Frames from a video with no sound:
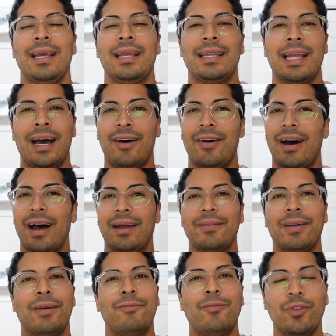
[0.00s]
Now,
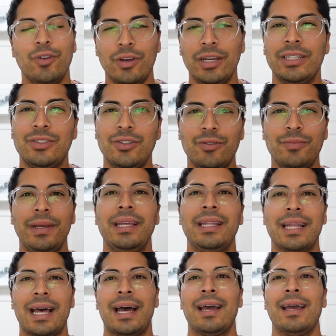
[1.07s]
I really do mean
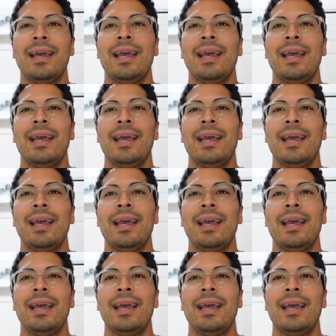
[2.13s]
that.